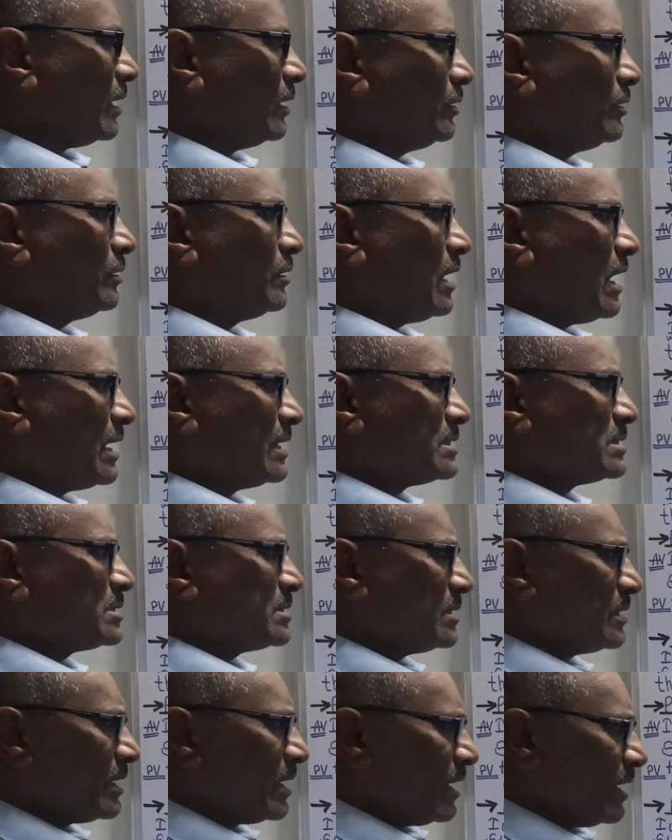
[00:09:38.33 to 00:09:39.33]
The
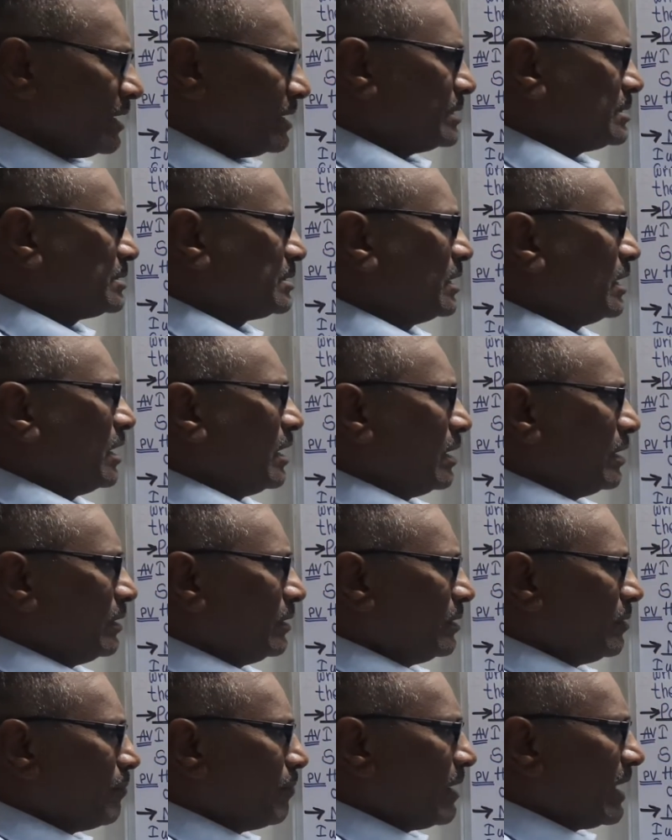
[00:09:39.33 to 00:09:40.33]
answer is,
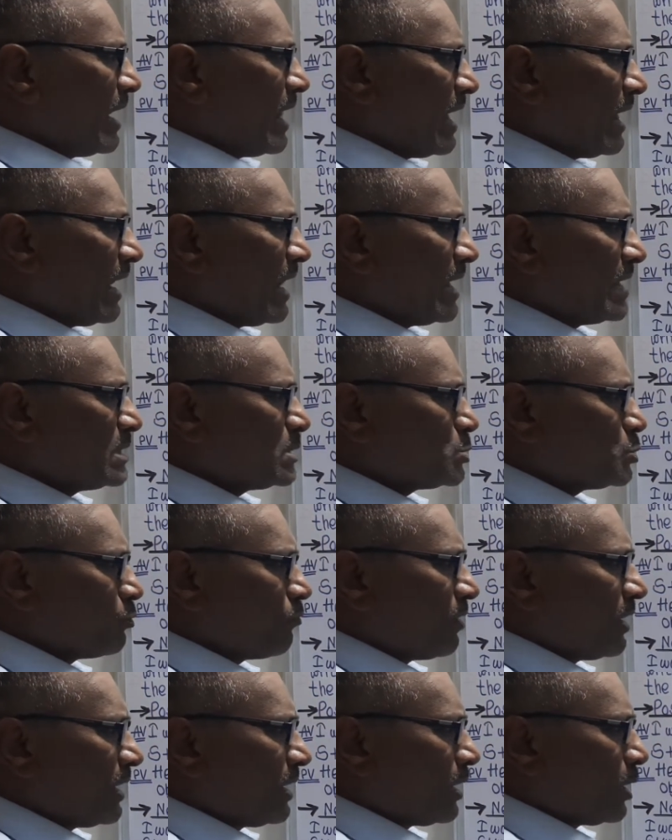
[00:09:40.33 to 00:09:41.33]
the bananas
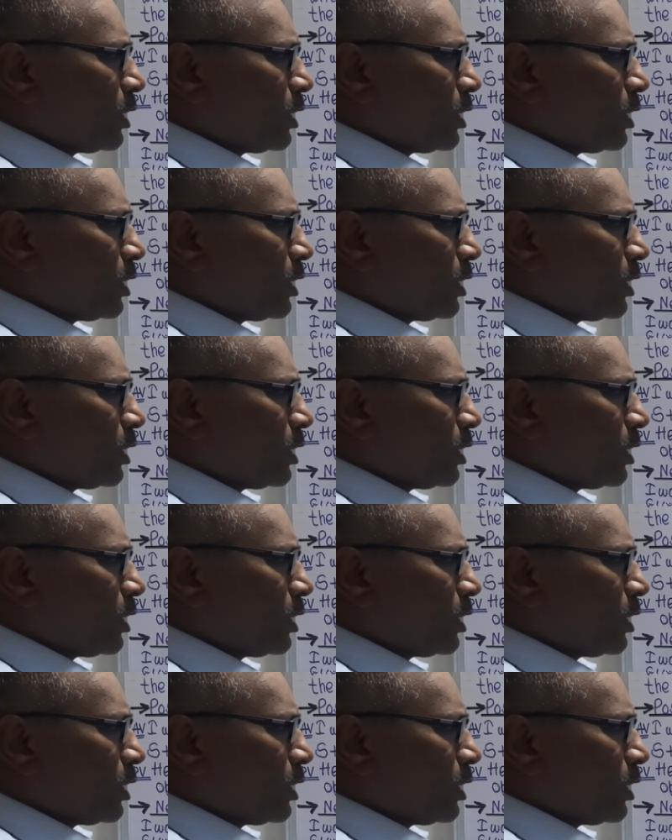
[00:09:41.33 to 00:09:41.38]
were